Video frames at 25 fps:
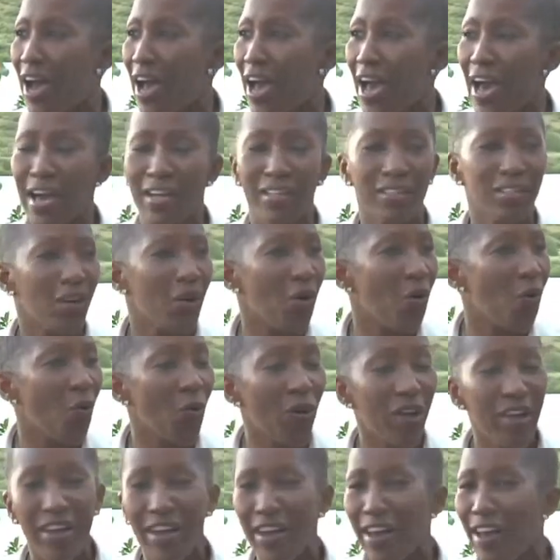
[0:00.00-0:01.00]
at
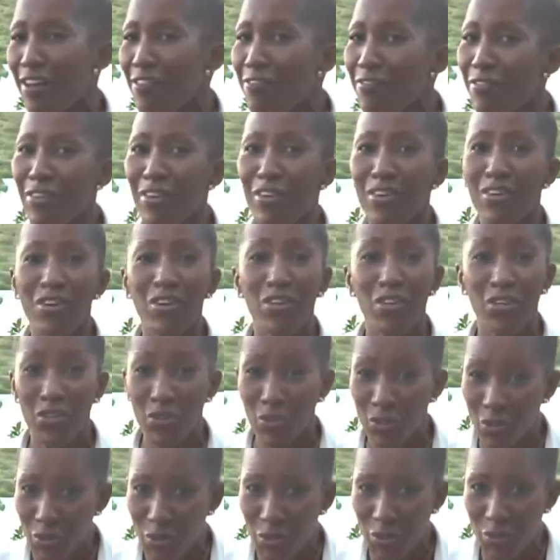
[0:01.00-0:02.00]
wherever
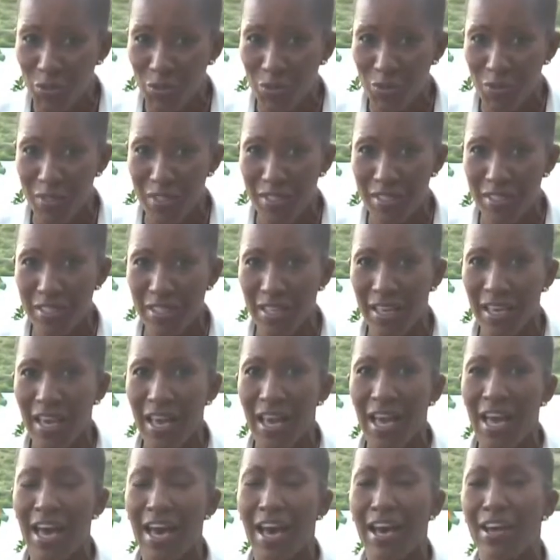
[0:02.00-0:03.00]
you choose,
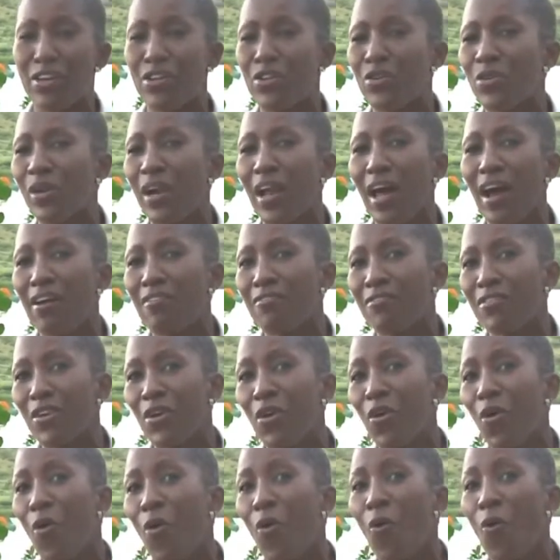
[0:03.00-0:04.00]
and you'll have
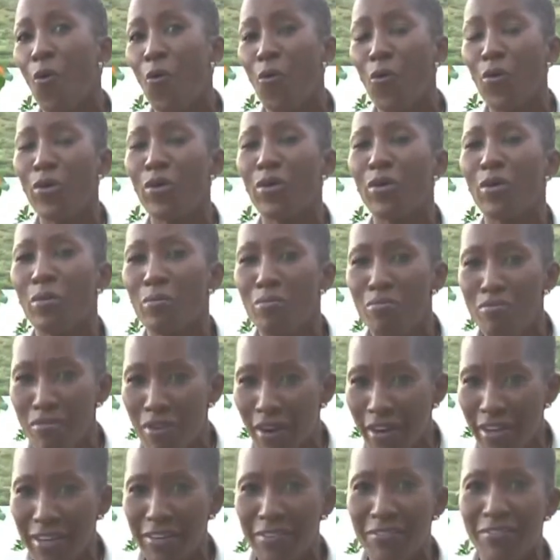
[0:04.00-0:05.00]
your own
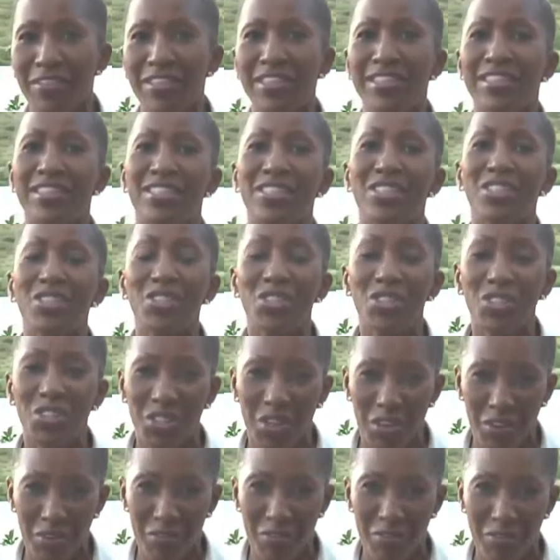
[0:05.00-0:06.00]
private
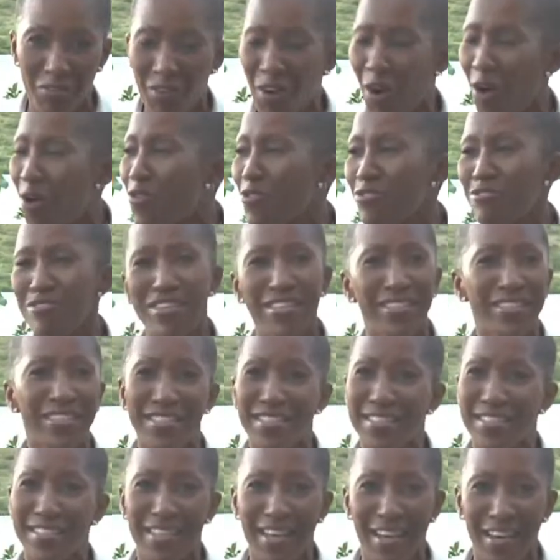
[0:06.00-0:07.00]
chef. How great
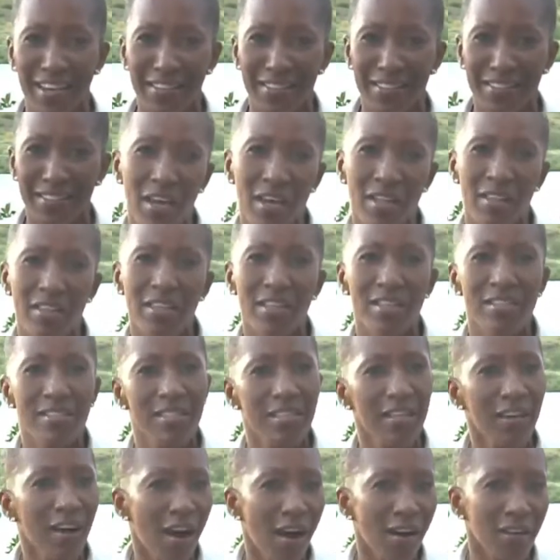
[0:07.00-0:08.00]
is that? There's
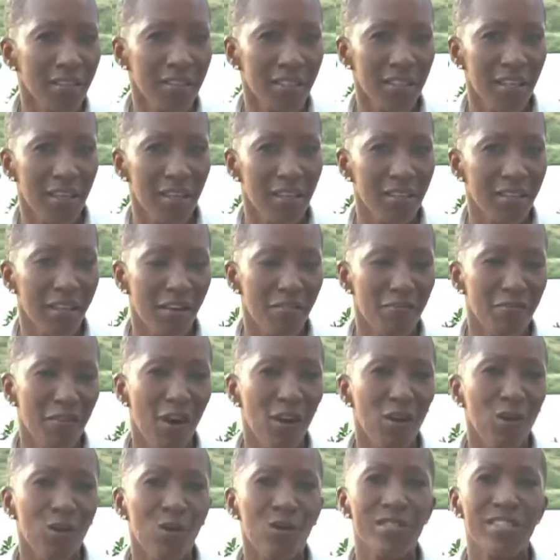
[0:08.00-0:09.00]
the cocktail that
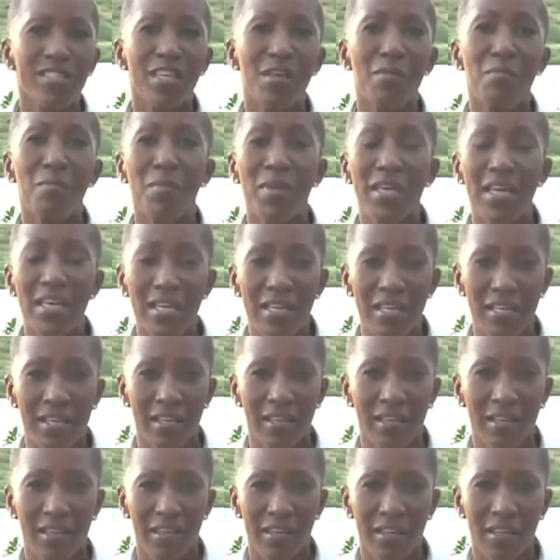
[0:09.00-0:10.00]
follows
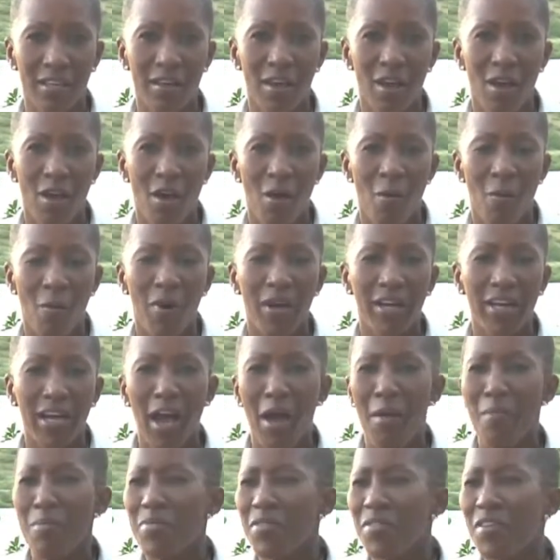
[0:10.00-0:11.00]
immediately, but
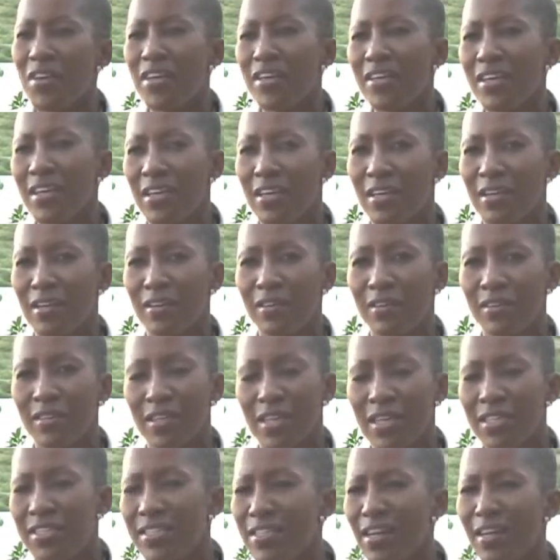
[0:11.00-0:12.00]
I'm thinking
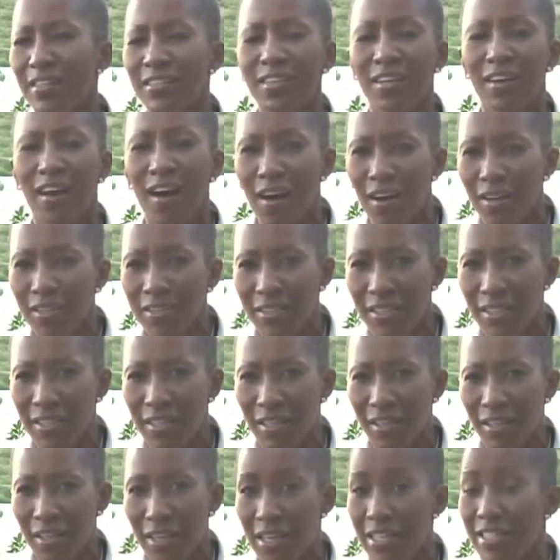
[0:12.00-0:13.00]
it's not a
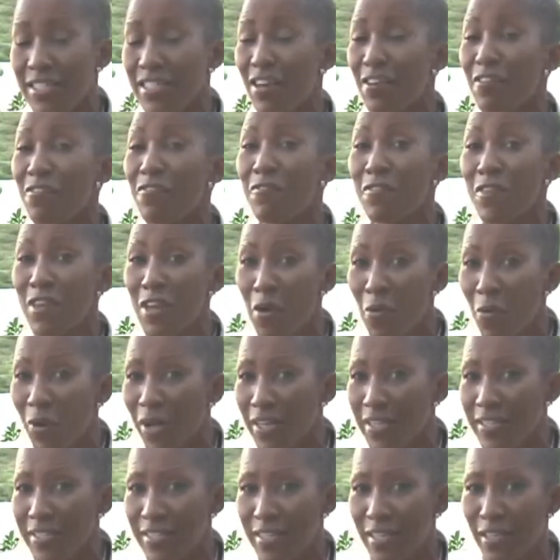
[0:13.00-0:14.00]
cocktail, it's a
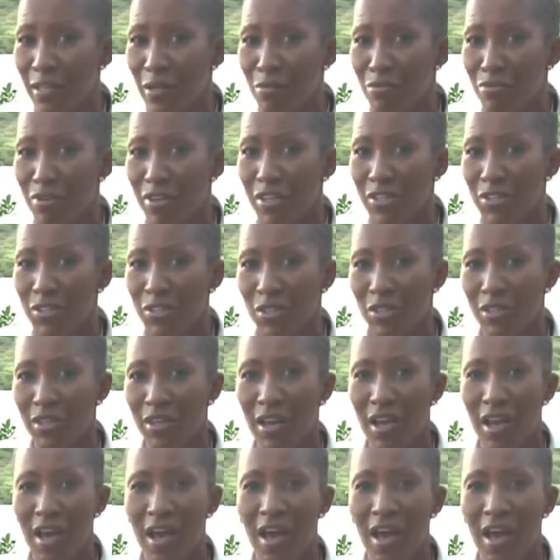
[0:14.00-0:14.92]
farewell celebration.